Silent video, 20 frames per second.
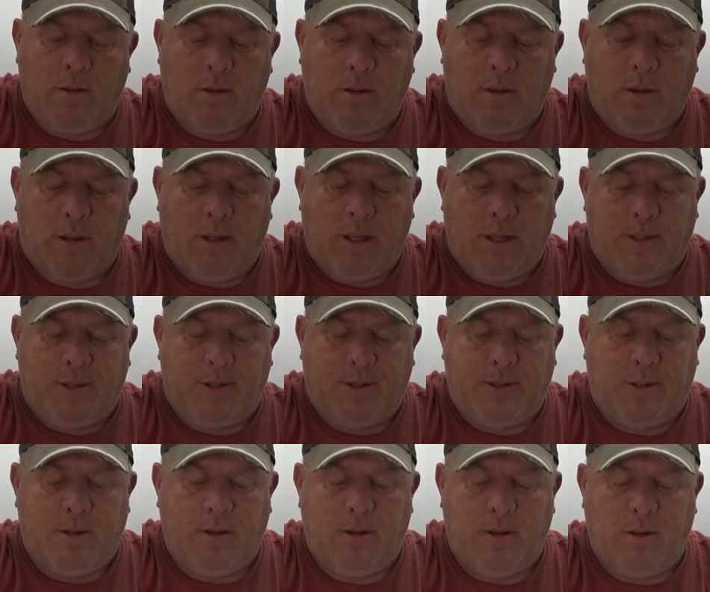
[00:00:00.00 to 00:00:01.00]
And
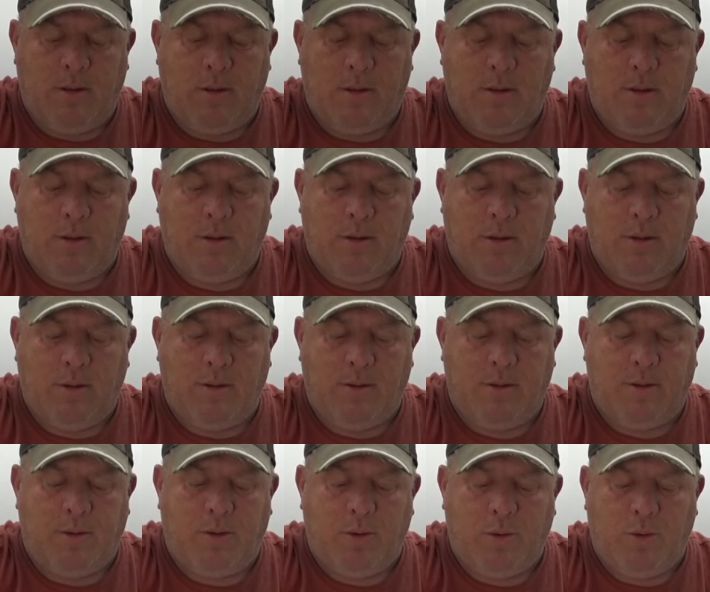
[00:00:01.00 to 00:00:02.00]
this
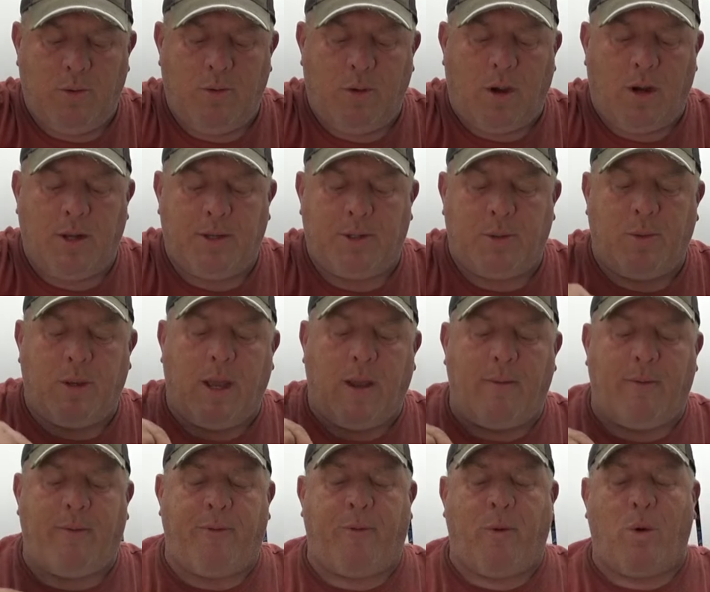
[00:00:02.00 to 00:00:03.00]
2. All right, so we
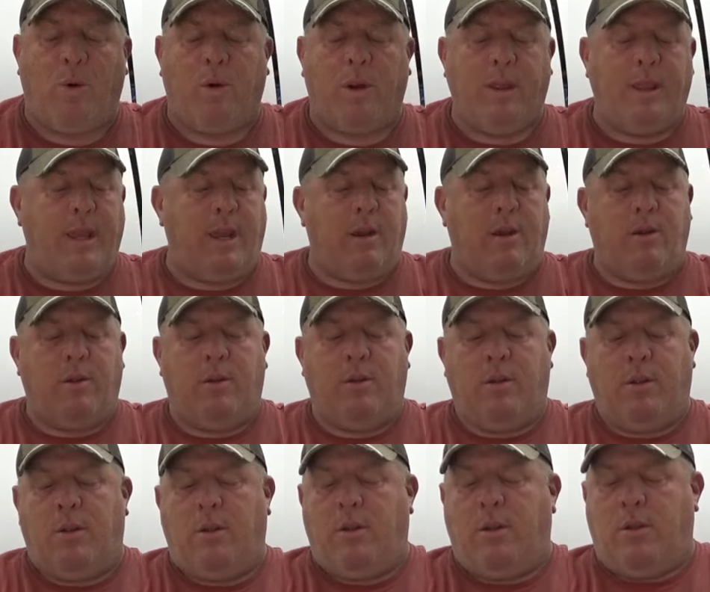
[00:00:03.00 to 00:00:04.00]
got 4 in there
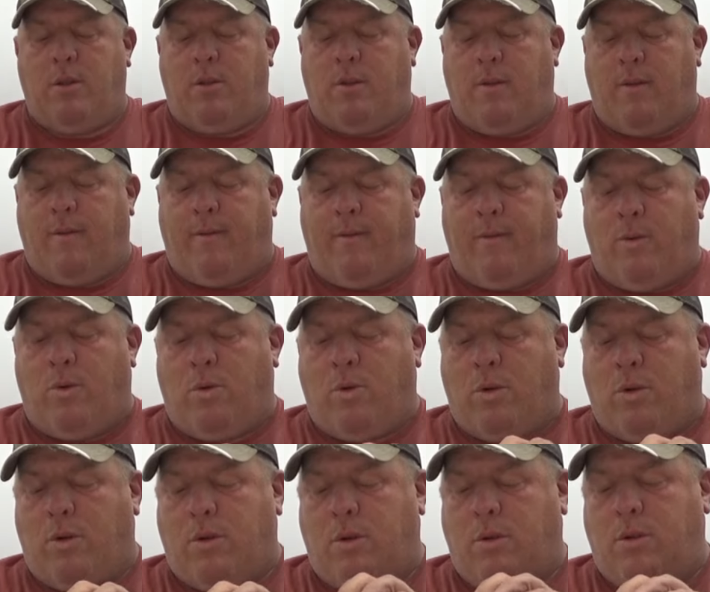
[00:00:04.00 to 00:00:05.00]

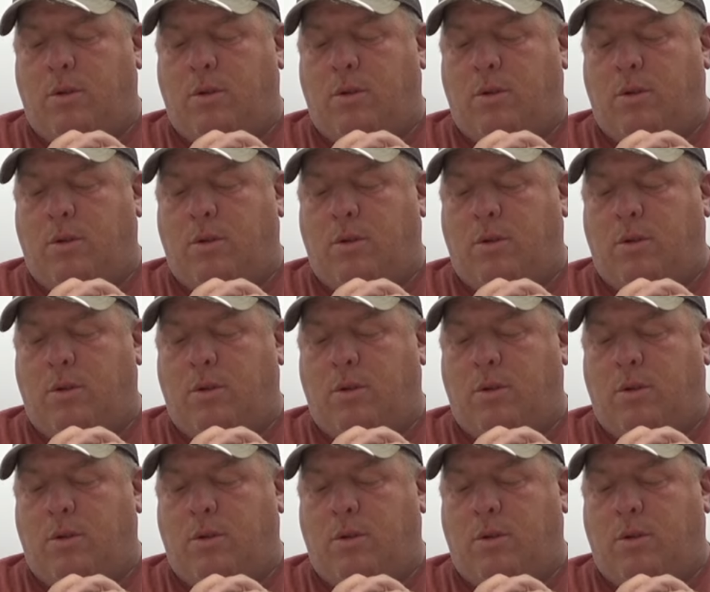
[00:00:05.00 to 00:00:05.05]
for